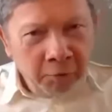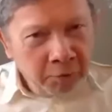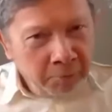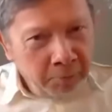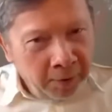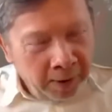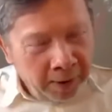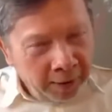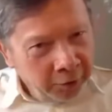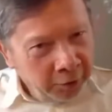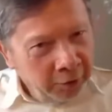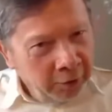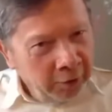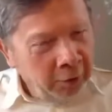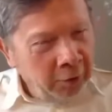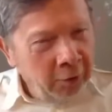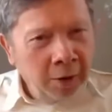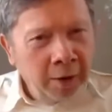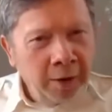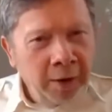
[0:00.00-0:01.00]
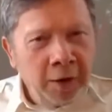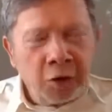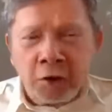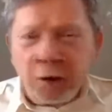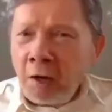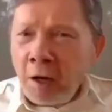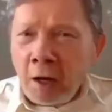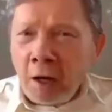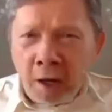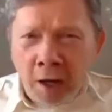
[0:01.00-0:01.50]
blood
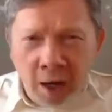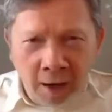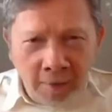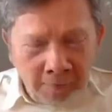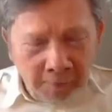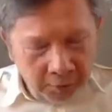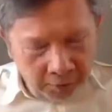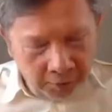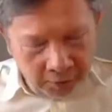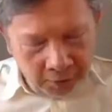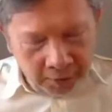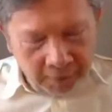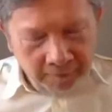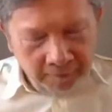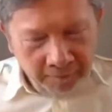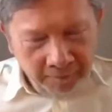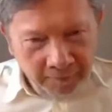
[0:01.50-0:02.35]
circulation, everything.